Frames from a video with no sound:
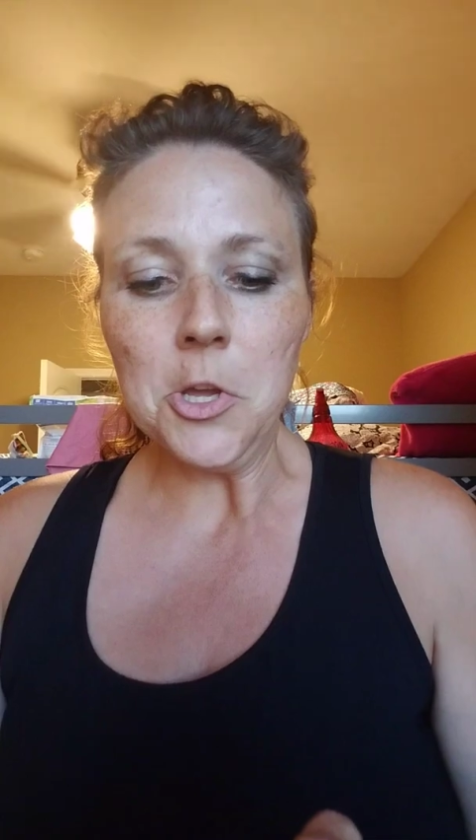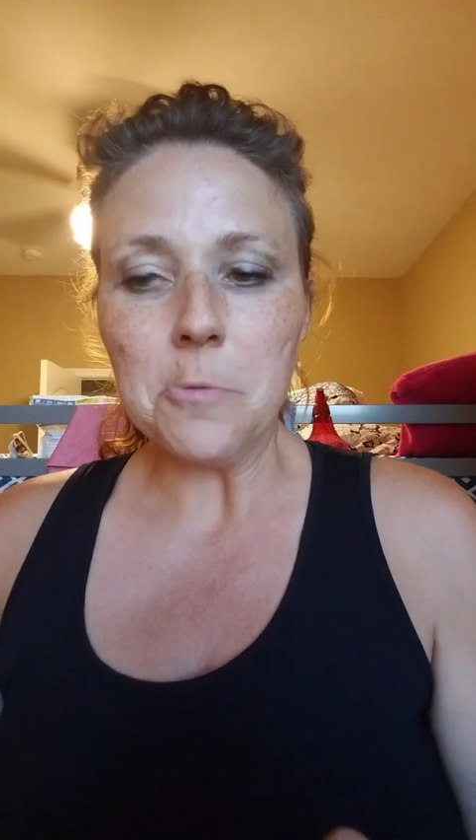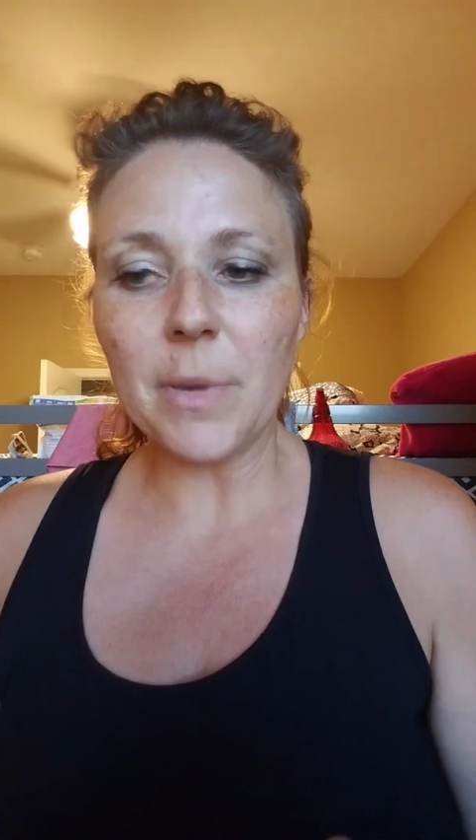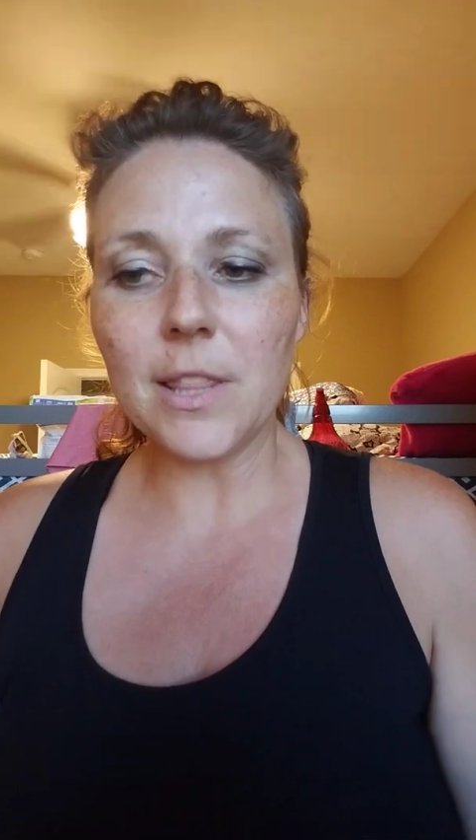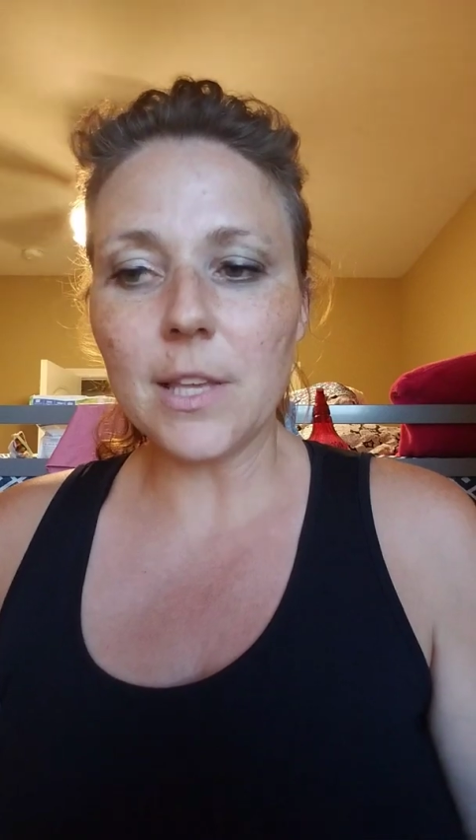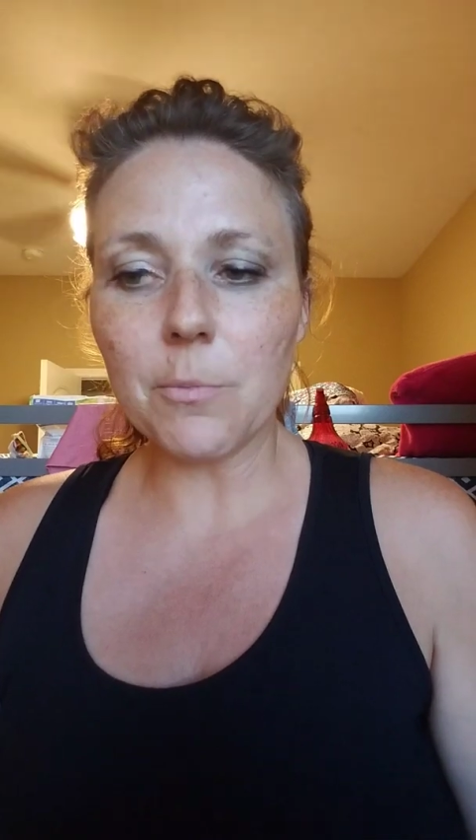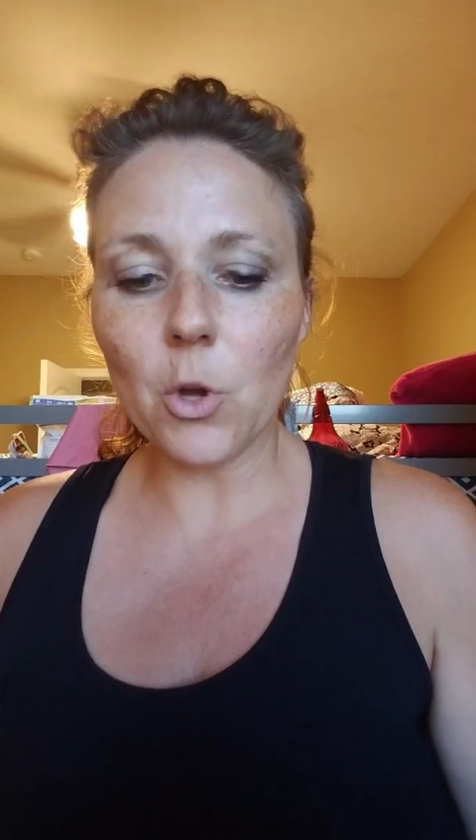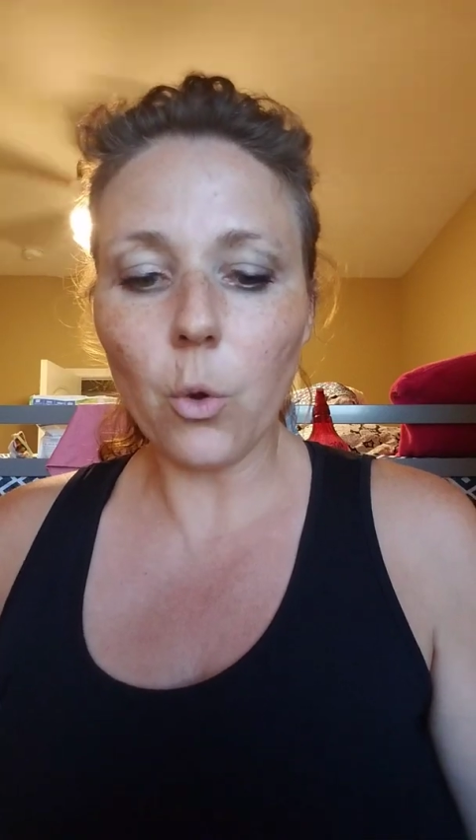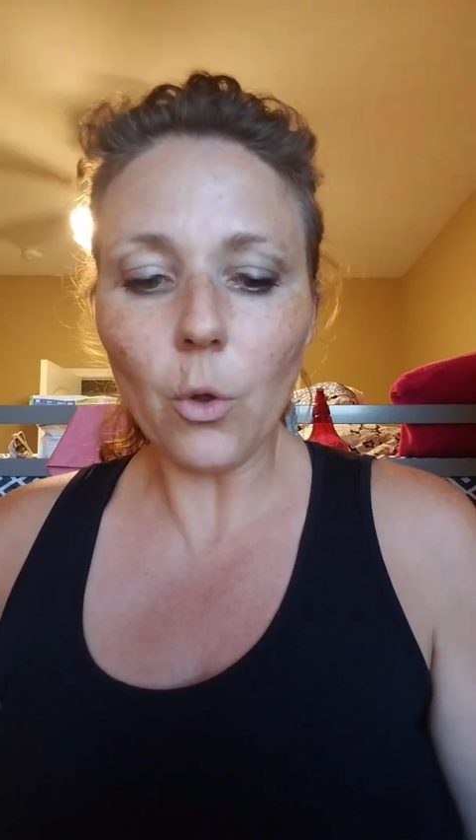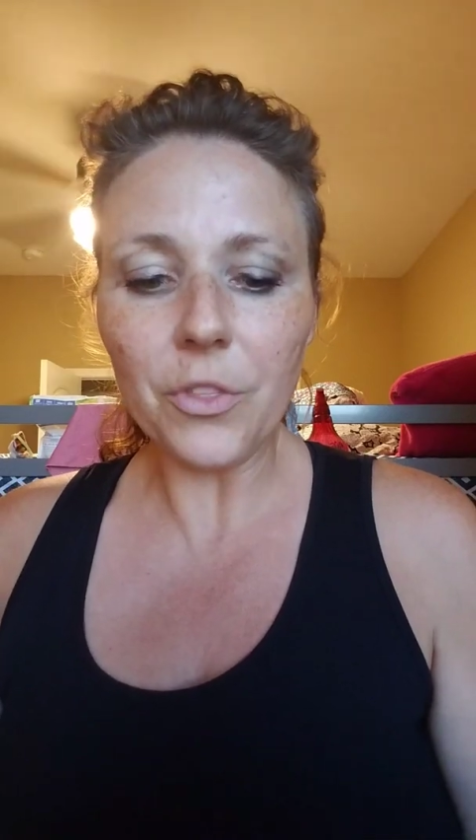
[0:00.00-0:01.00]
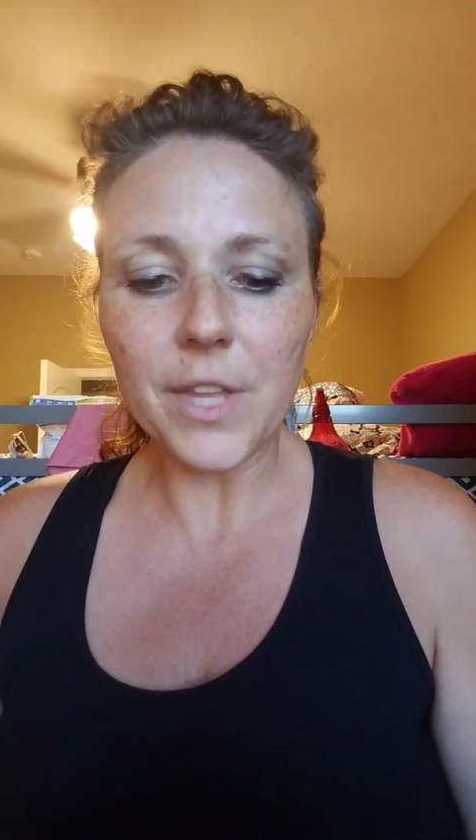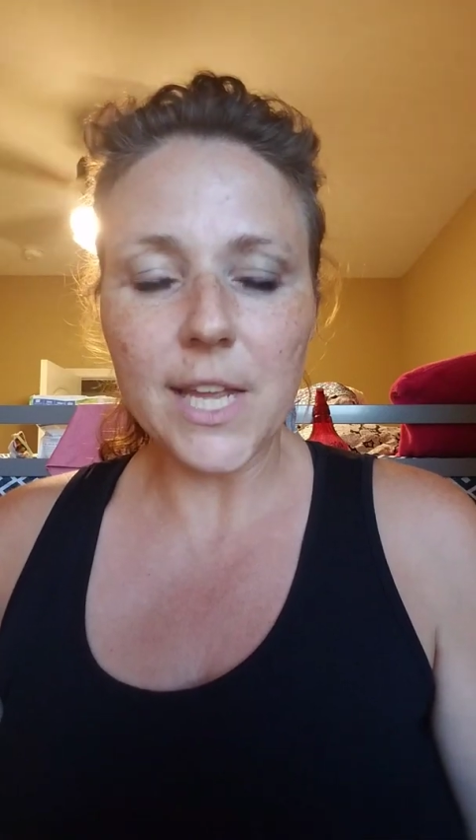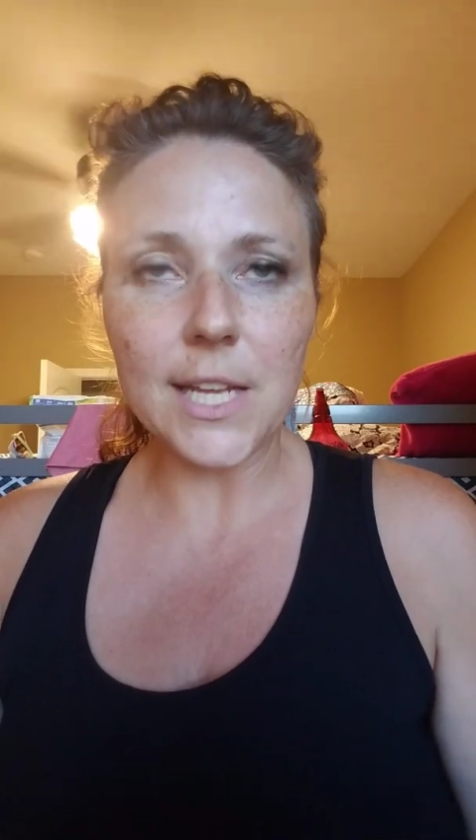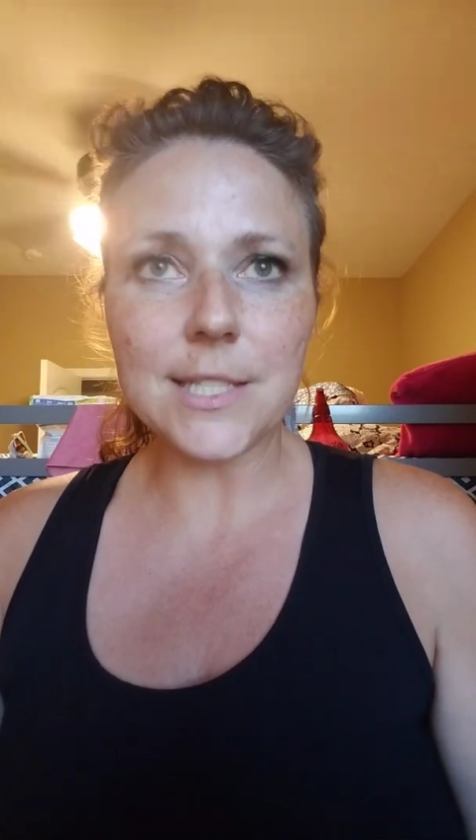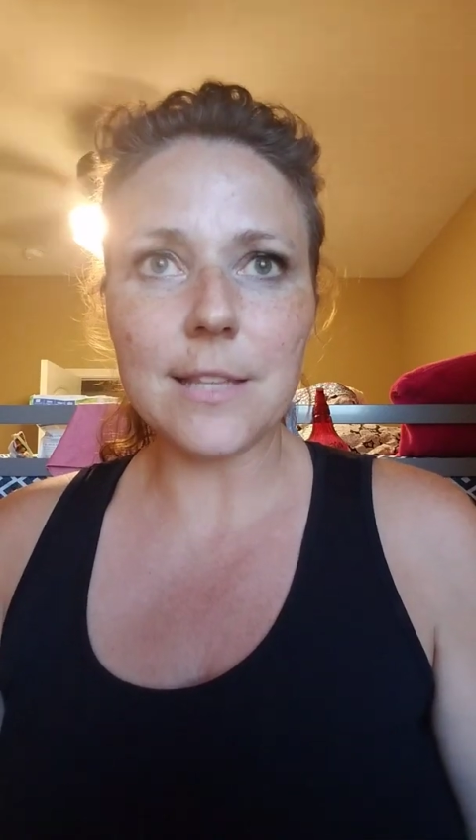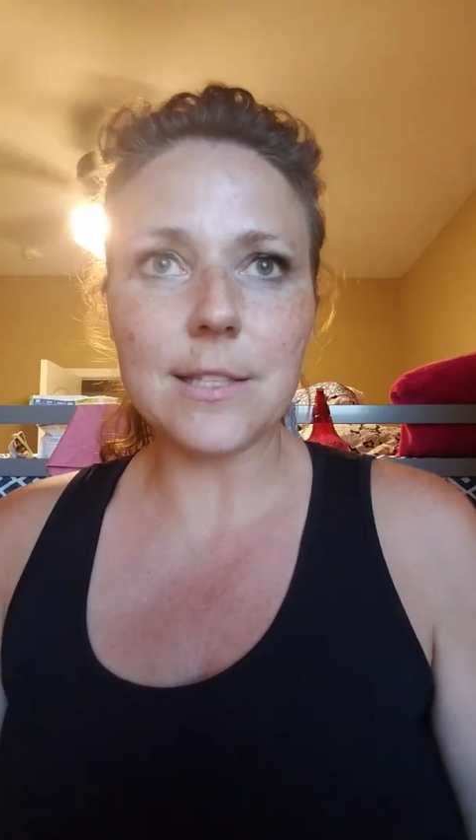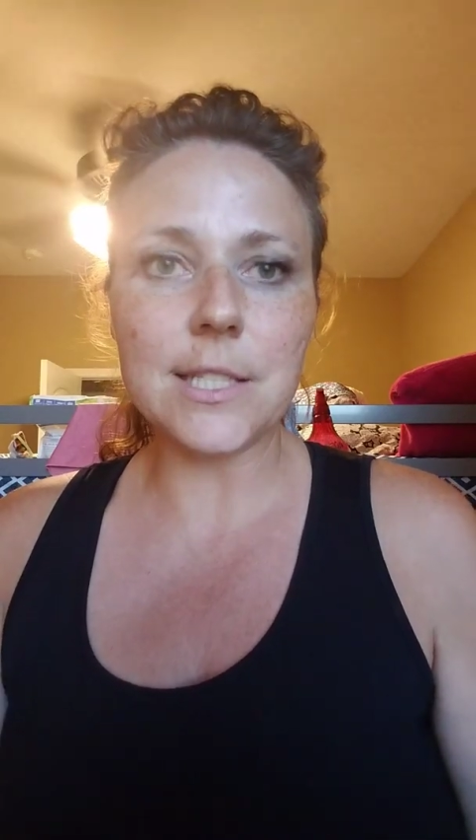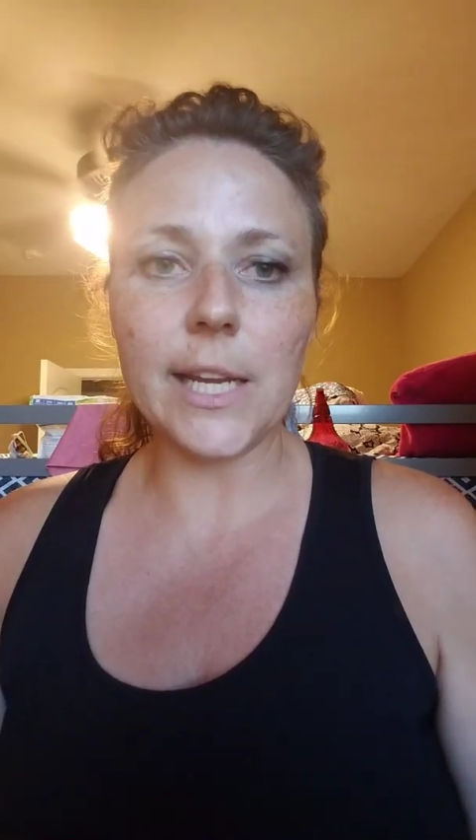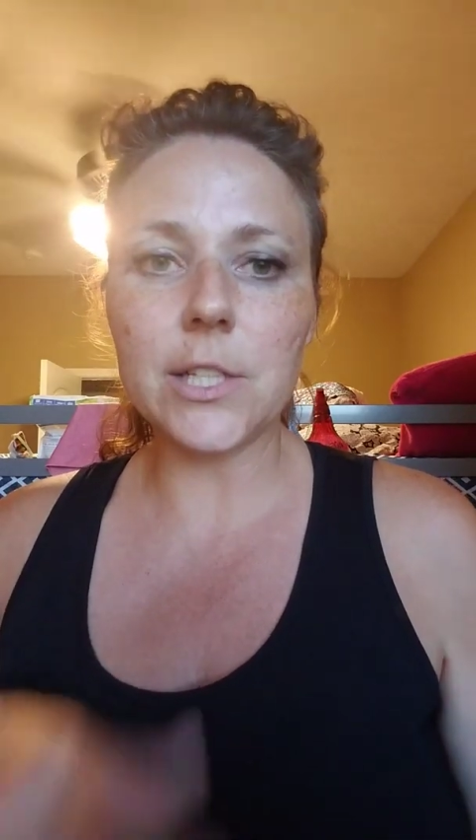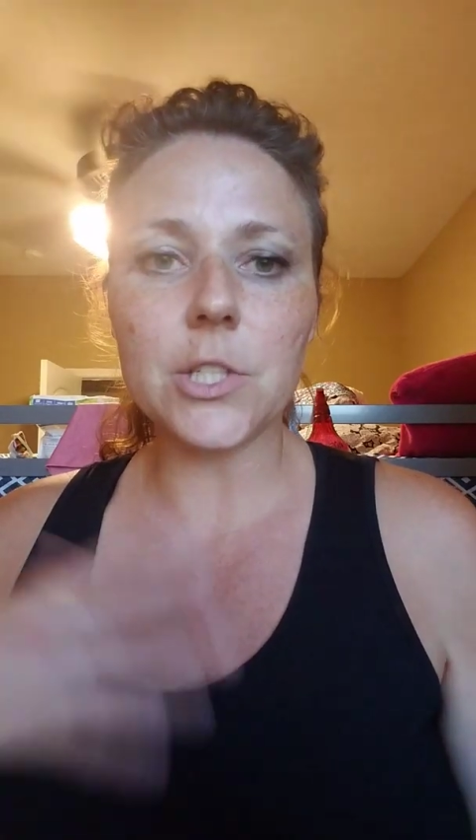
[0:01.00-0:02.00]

But the cool thing is that the stains